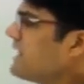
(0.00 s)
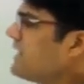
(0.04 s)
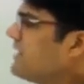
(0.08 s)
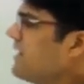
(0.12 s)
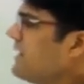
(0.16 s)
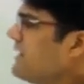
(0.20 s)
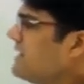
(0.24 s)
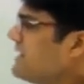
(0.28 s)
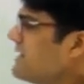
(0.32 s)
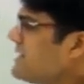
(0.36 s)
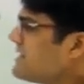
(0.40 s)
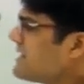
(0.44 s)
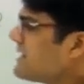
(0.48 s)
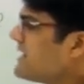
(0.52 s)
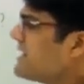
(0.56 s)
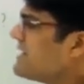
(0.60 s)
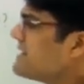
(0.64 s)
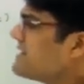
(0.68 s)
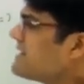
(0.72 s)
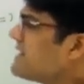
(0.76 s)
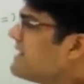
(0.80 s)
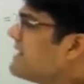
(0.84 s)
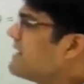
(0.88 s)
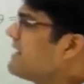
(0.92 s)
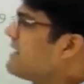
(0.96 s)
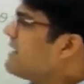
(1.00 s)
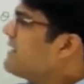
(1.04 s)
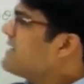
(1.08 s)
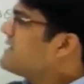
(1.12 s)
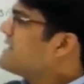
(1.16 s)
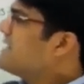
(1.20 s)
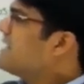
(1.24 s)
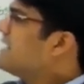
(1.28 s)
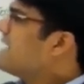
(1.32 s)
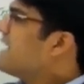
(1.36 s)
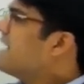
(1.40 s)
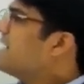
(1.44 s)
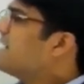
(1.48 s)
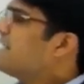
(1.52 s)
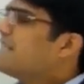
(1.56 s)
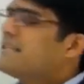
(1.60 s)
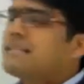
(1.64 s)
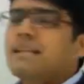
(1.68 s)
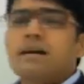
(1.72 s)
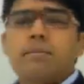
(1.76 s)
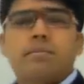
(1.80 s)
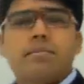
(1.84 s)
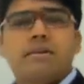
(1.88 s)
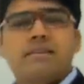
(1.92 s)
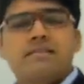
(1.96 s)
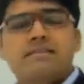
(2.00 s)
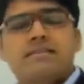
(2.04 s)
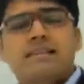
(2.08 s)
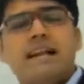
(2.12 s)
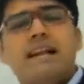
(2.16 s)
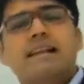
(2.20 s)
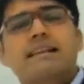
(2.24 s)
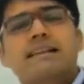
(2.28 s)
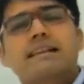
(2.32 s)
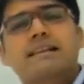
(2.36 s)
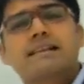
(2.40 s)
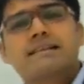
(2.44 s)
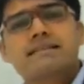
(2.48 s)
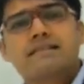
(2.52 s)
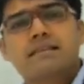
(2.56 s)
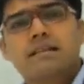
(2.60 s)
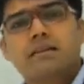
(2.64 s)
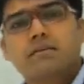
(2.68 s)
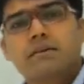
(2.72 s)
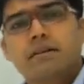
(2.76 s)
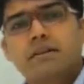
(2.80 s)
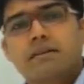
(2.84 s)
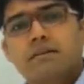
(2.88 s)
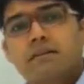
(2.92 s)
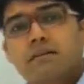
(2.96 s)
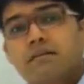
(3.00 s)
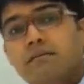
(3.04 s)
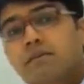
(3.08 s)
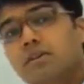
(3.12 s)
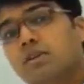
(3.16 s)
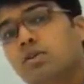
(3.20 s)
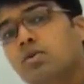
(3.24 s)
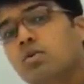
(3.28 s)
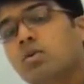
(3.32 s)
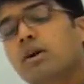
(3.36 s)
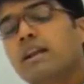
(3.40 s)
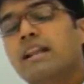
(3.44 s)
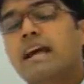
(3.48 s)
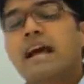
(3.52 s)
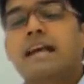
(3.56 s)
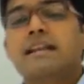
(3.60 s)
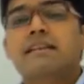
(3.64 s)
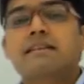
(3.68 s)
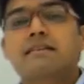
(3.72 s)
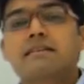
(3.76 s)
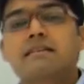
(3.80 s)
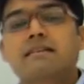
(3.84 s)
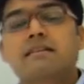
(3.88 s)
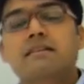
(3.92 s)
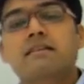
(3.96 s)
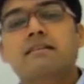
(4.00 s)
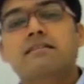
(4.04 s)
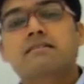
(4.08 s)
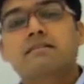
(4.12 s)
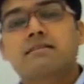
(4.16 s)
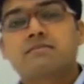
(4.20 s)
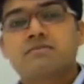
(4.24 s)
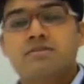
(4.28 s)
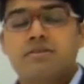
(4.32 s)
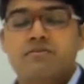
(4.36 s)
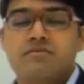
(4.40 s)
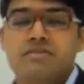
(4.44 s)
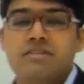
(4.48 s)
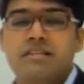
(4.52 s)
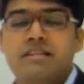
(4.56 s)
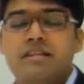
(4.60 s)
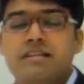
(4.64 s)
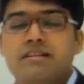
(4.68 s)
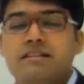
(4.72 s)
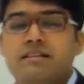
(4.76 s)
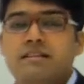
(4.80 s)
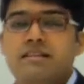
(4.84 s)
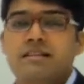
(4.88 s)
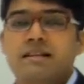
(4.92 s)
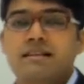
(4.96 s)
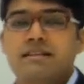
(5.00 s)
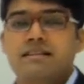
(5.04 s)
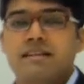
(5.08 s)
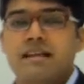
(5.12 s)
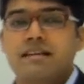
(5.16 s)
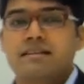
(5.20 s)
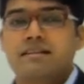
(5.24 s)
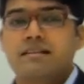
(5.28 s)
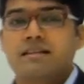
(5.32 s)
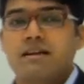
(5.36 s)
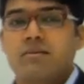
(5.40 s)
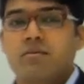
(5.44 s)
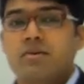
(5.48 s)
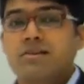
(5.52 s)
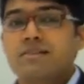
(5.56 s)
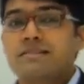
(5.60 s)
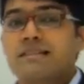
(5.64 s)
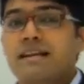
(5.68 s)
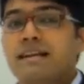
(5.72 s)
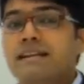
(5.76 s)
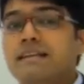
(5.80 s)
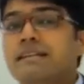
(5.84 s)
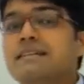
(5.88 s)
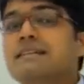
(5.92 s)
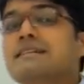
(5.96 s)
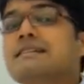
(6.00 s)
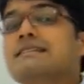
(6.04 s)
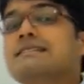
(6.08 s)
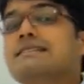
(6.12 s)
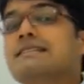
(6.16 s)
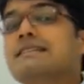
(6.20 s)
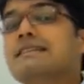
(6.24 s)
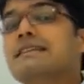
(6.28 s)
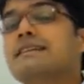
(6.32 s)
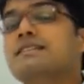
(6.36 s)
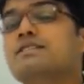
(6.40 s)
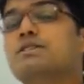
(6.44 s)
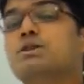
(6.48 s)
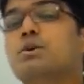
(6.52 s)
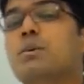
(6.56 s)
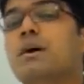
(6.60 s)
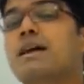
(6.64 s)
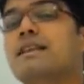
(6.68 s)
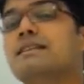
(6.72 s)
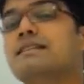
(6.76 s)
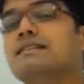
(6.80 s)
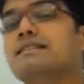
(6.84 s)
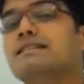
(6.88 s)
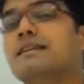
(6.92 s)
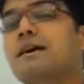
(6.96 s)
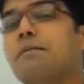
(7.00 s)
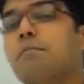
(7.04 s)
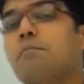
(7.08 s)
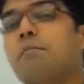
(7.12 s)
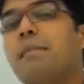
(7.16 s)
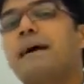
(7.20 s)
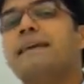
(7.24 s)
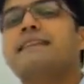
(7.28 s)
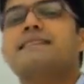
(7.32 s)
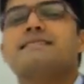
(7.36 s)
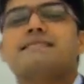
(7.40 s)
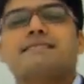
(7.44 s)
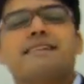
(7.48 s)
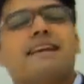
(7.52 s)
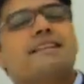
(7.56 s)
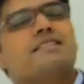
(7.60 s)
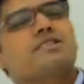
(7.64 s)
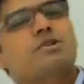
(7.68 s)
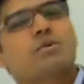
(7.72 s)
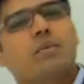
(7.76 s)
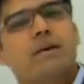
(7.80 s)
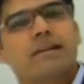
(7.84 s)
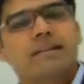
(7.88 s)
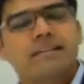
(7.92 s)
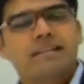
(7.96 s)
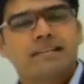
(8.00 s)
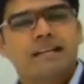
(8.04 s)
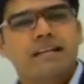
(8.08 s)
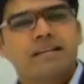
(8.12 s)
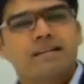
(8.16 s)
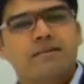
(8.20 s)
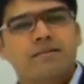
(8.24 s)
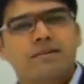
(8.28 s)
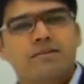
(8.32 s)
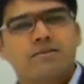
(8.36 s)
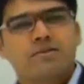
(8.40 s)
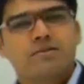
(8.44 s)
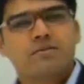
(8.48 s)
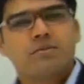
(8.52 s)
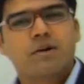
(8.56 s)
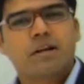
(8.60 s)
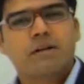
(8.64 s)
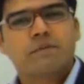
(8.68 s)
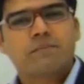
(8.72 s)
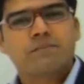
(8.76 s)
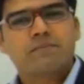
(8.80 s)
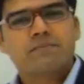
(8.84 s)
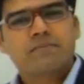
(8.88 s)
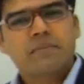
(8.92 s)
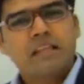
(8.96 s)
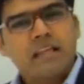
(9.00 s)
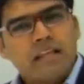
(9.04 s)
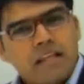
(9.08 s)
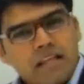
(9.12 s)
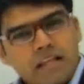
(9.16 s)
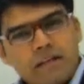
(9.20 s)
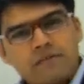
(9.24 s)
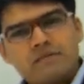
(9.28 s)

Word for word: Now in this case, secant theta plus tan theta is given. We know an identity in terms of secant theta and tan theta. What is that? Secant square theta minus tan square theta equals to 1.